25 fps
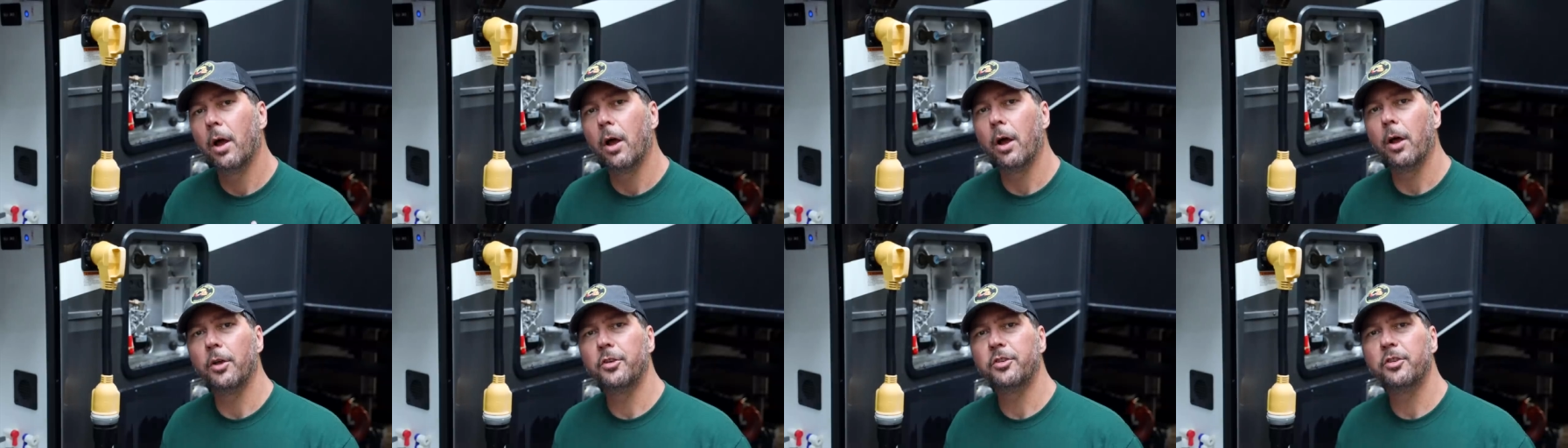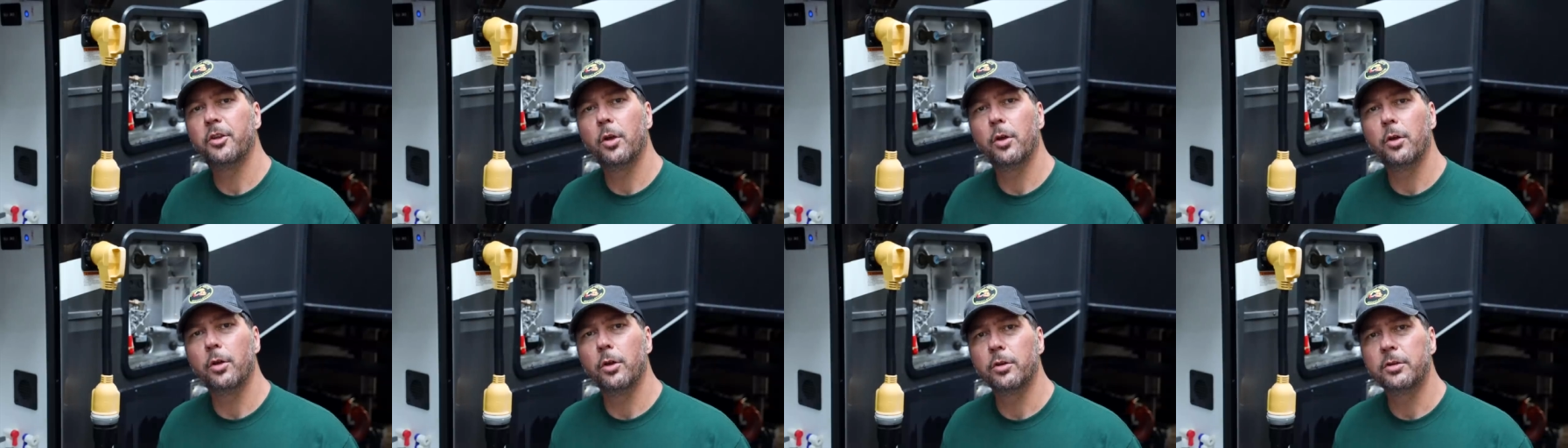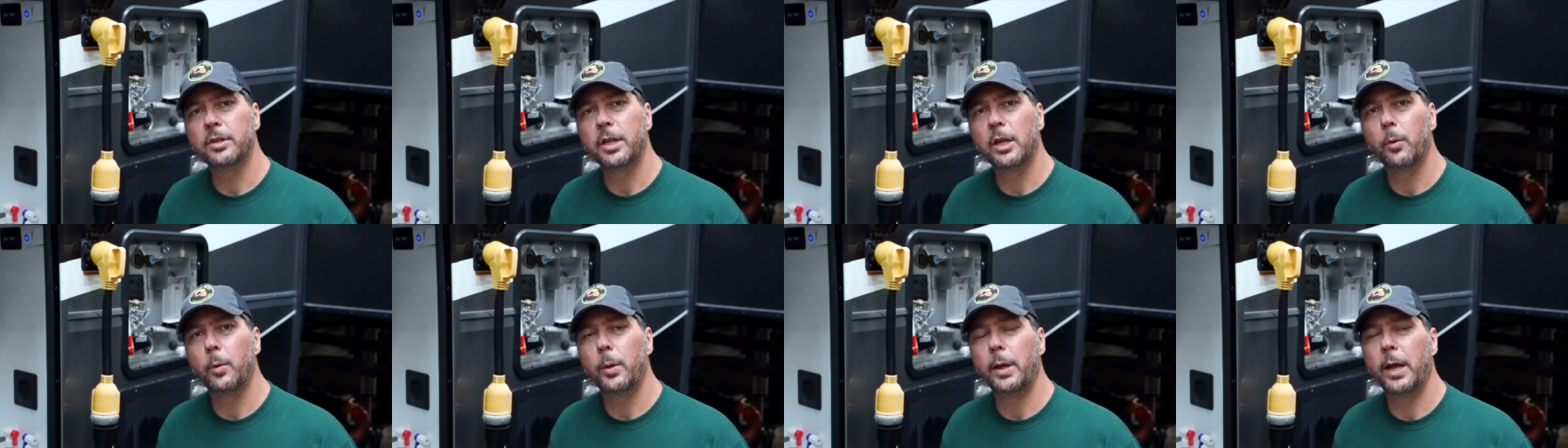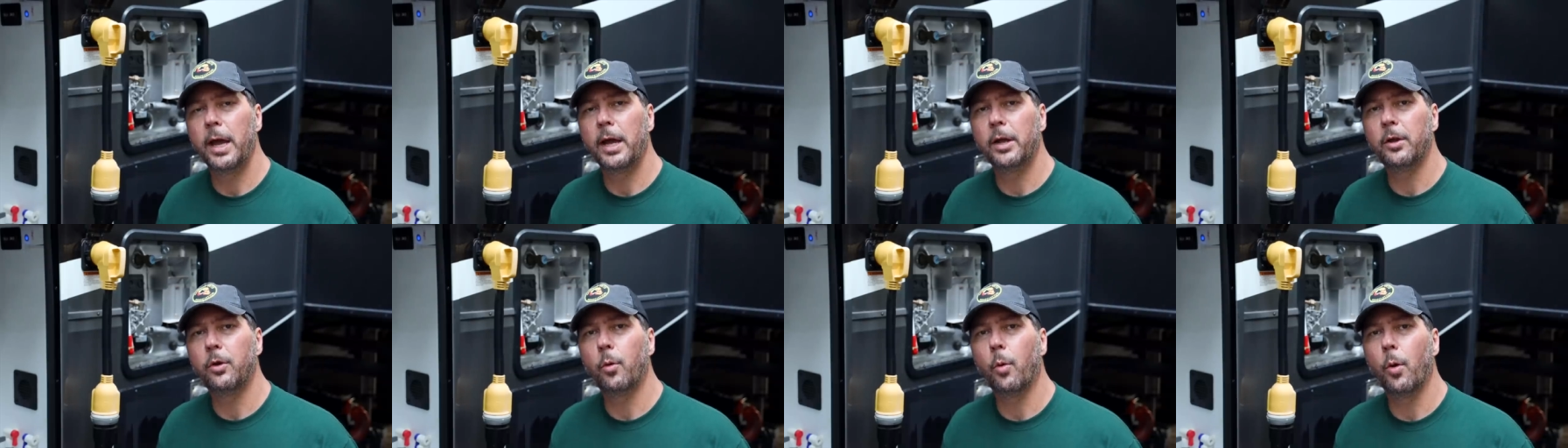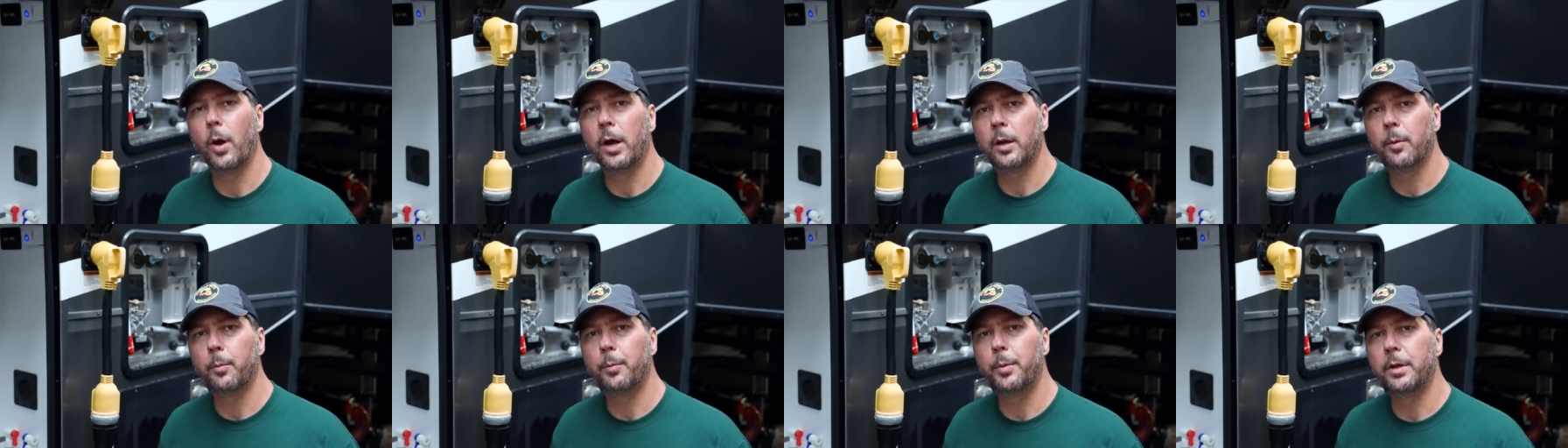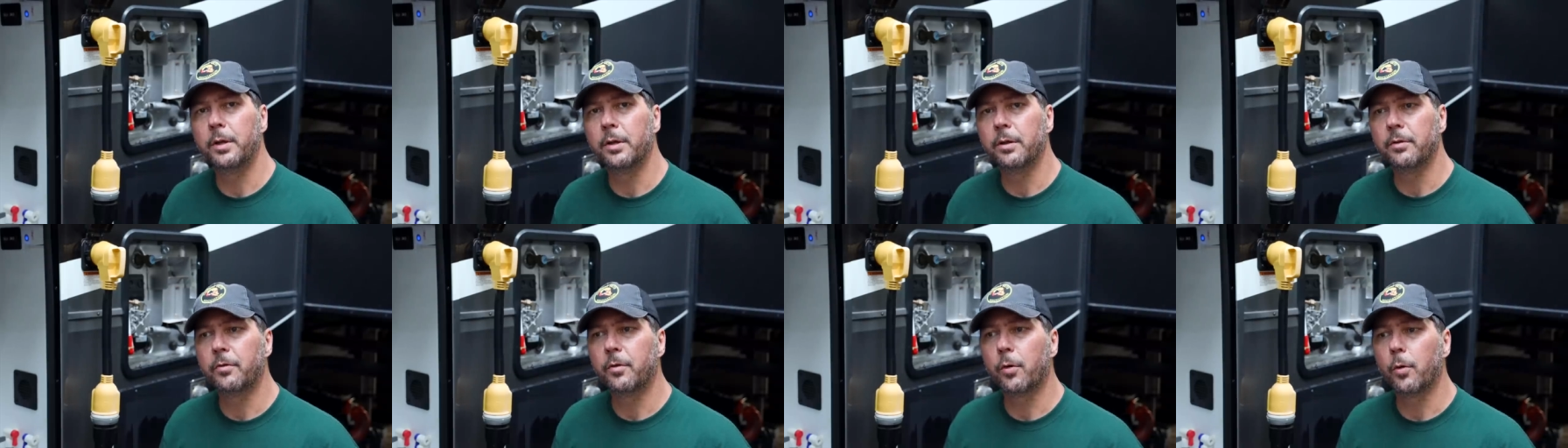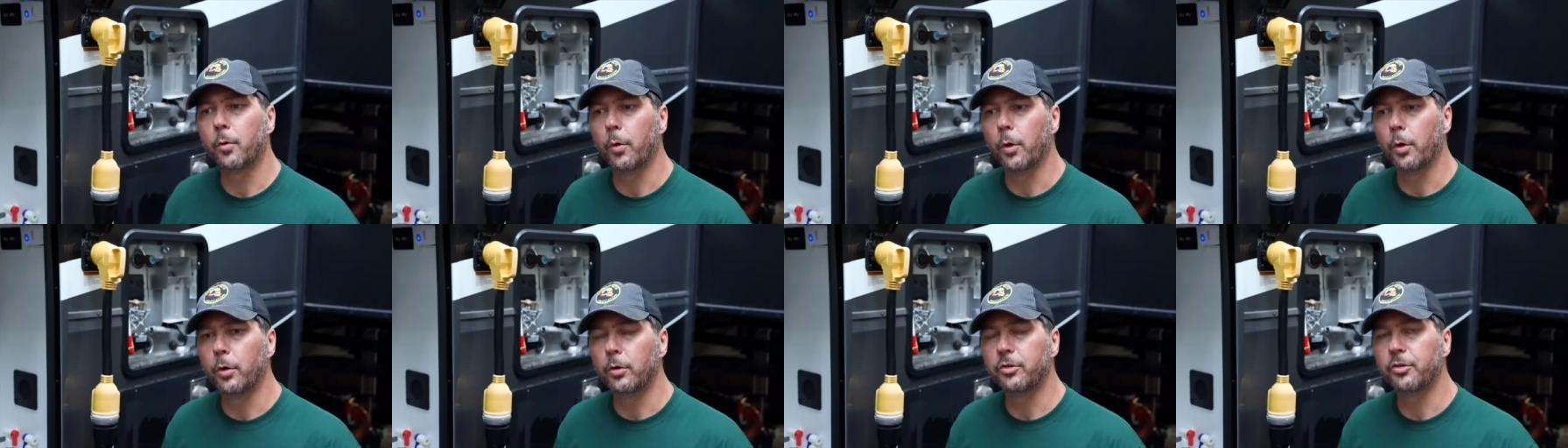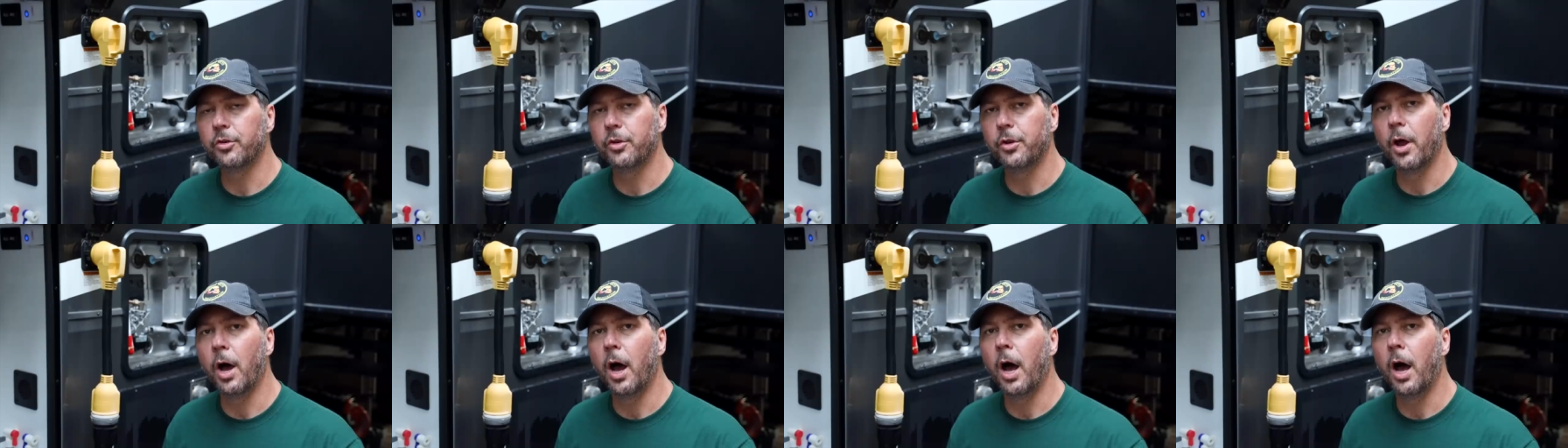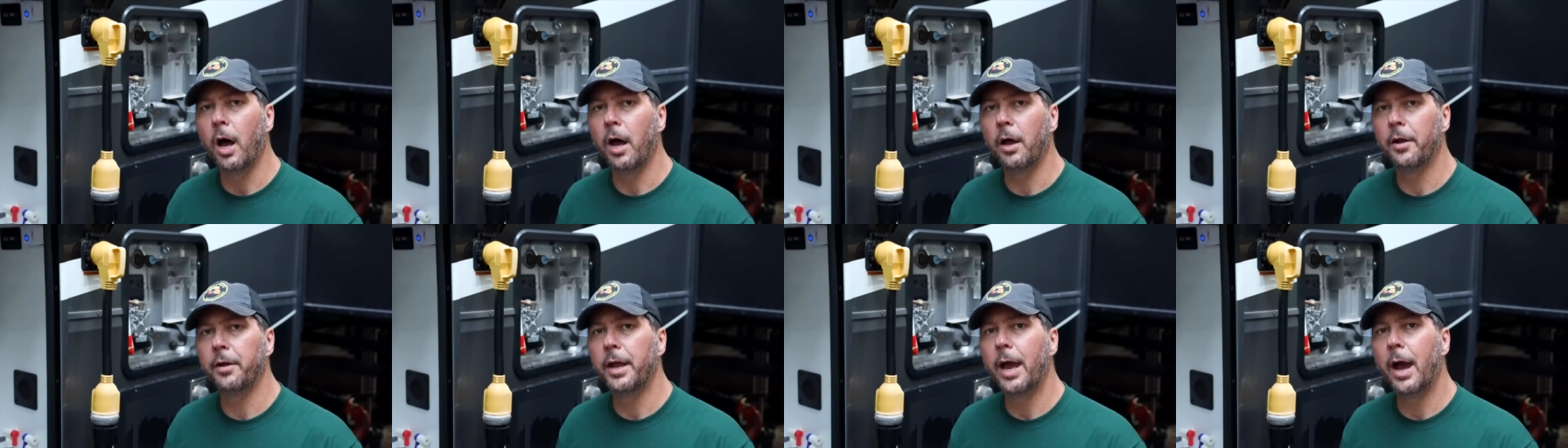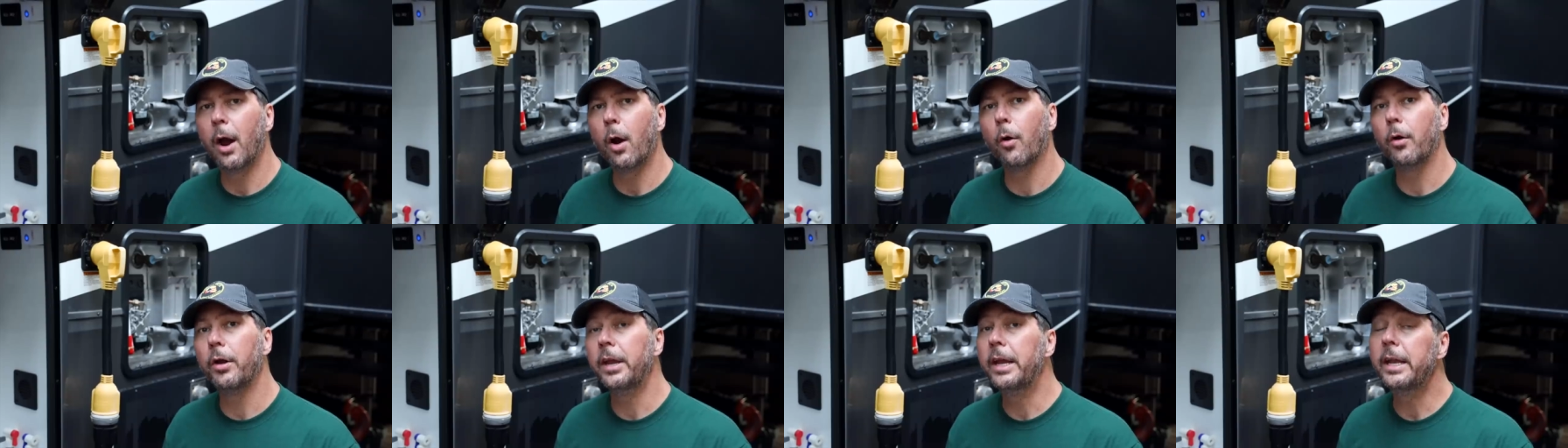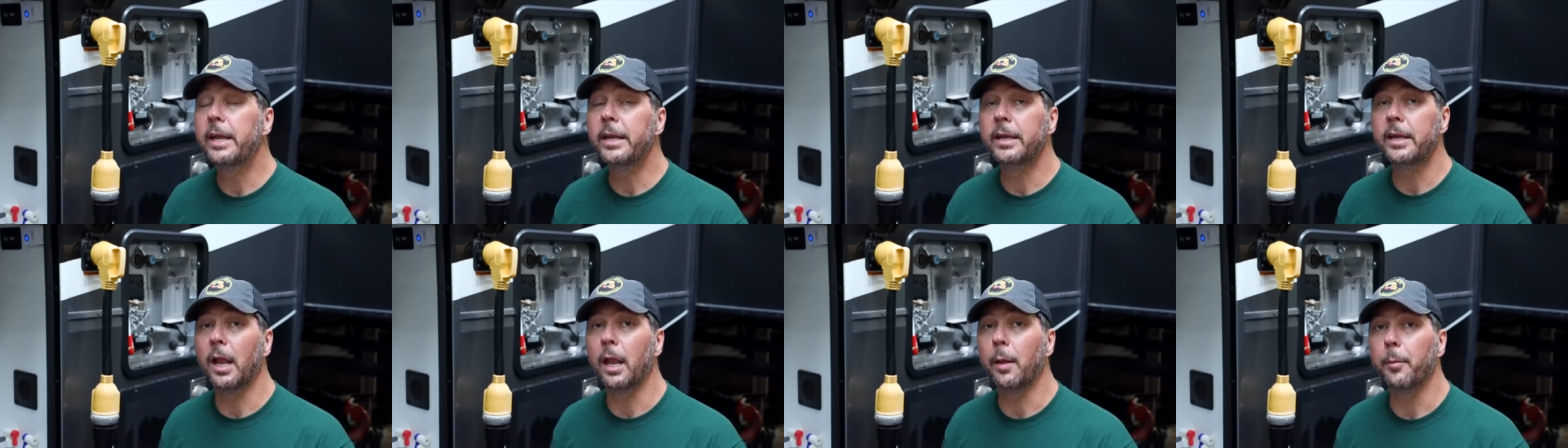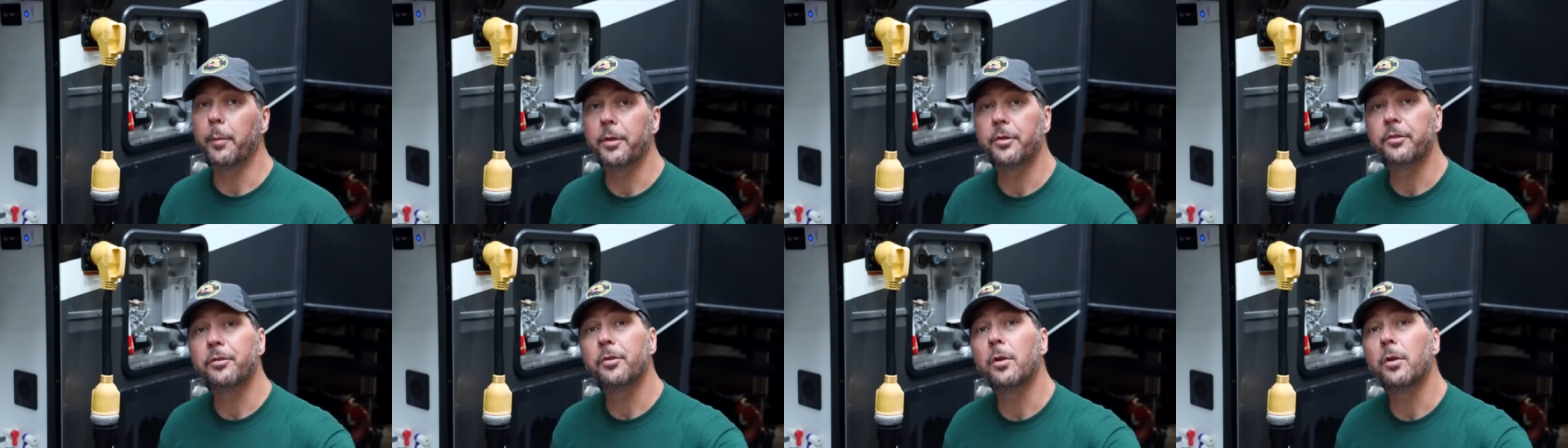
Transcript: Also, looked like we had quite a bit of corrosion on our heating element.